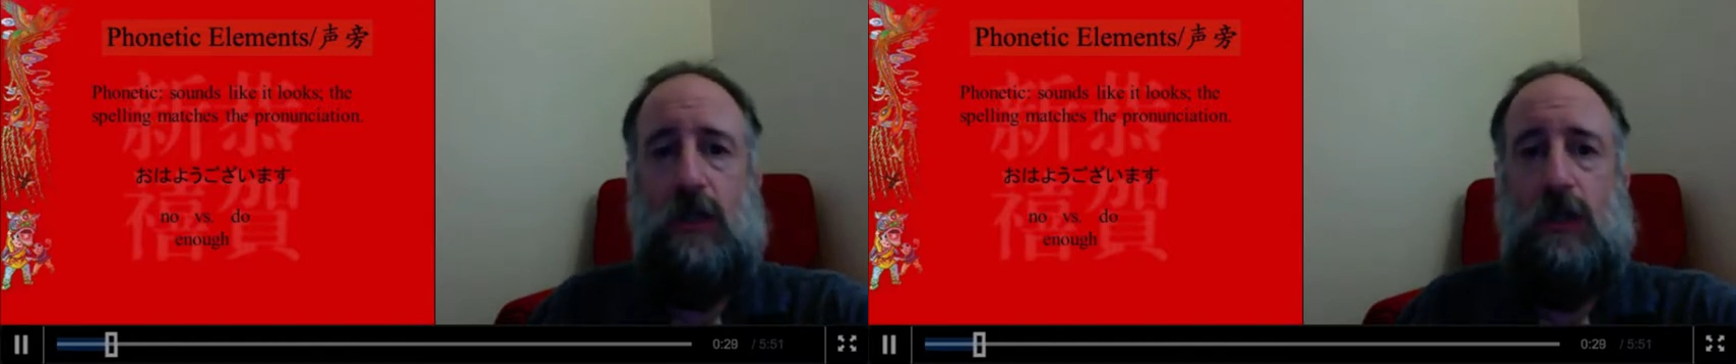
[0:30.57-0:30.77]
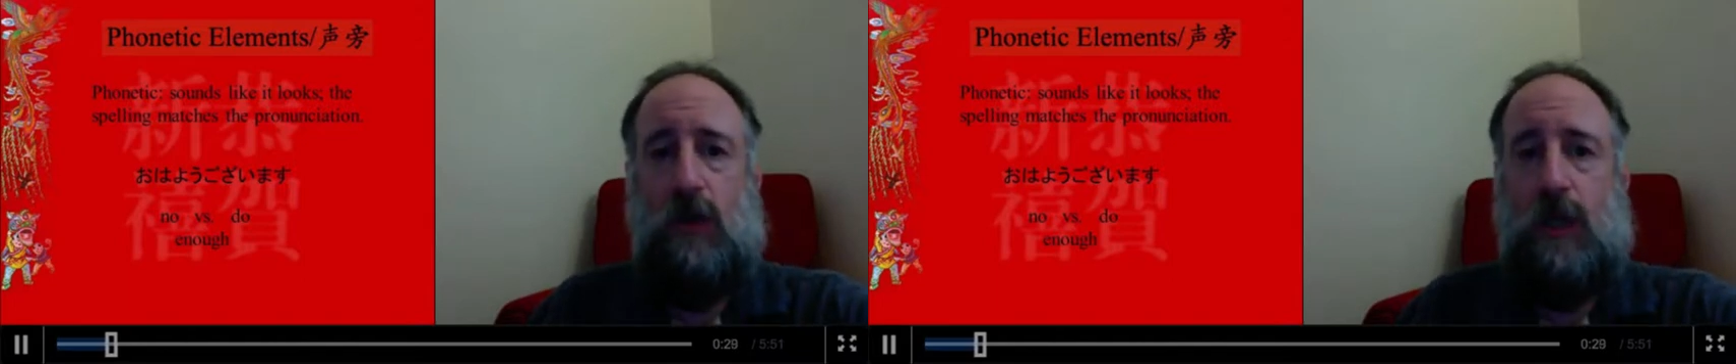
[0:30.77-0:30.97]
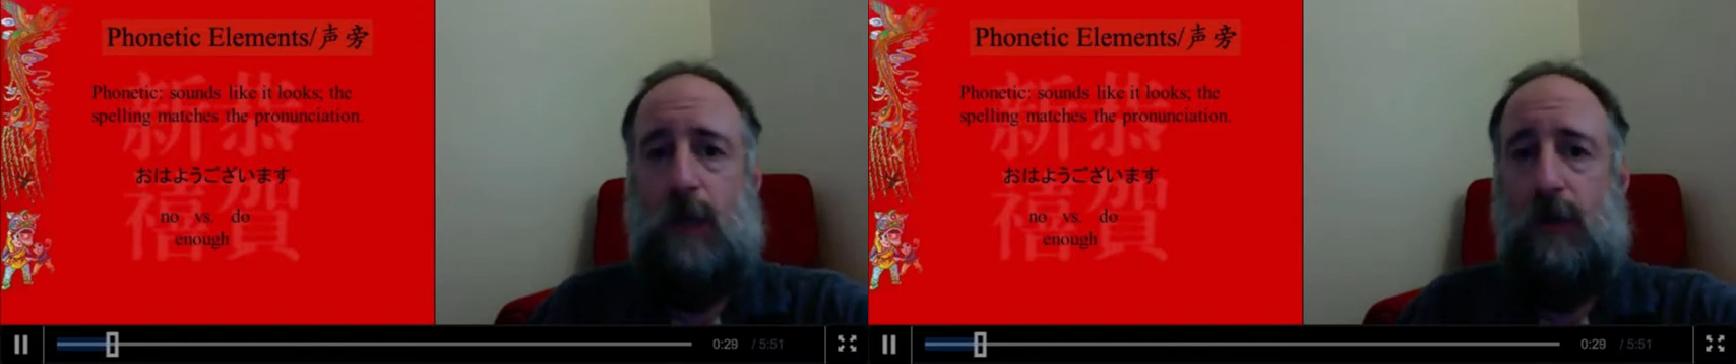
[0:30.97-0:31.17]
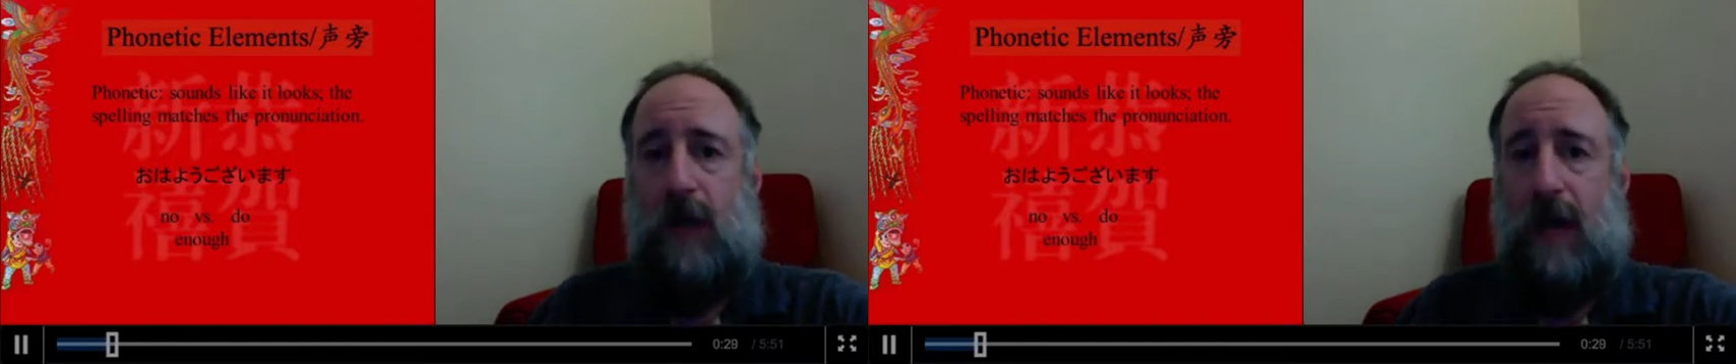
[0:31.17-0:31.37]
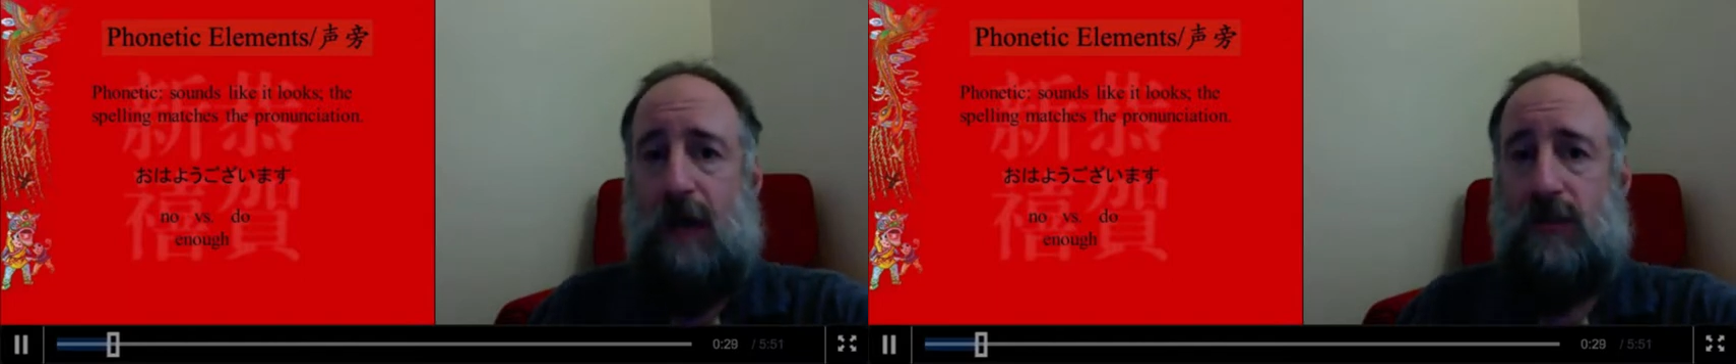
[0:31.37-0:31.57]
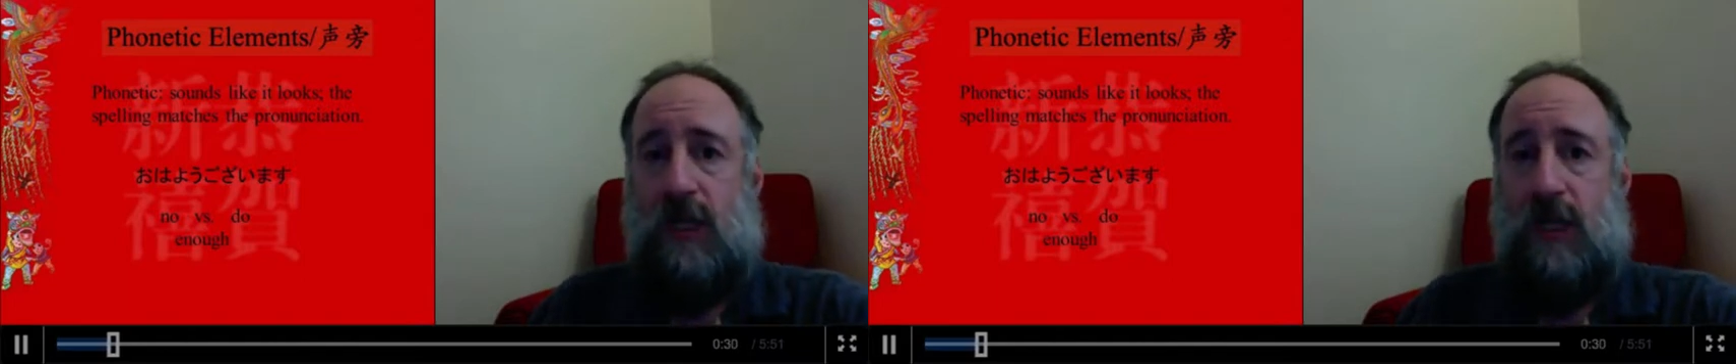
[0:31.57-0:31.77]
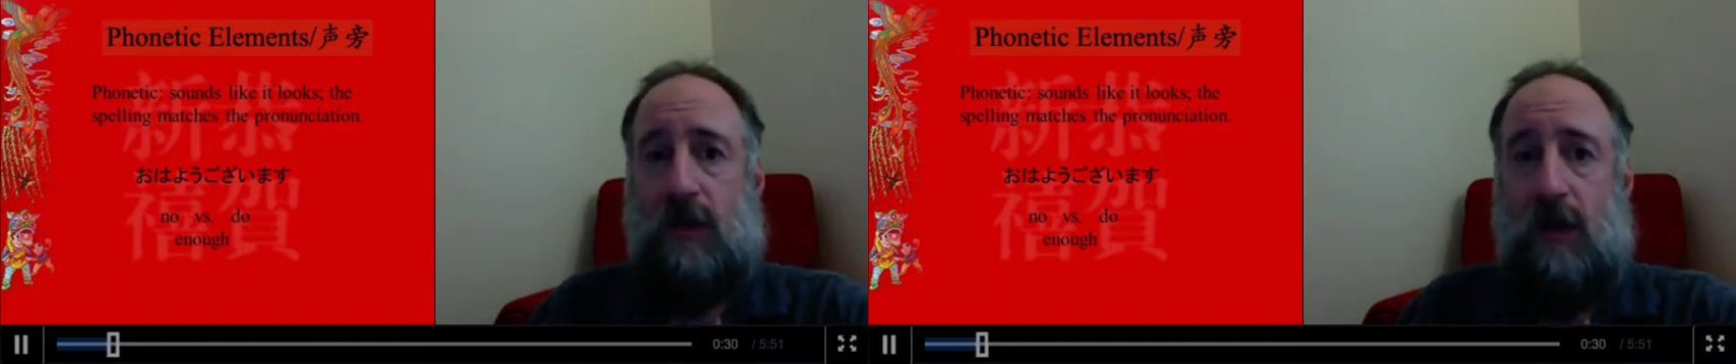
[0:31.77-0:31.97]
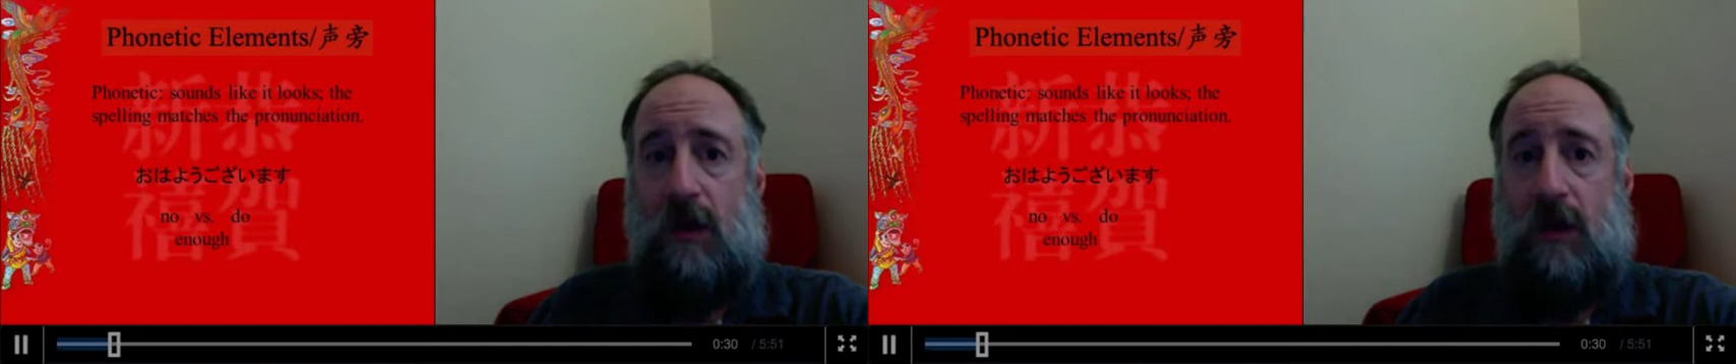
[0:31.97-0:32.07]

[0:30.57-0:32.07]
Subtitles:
you can pronounce it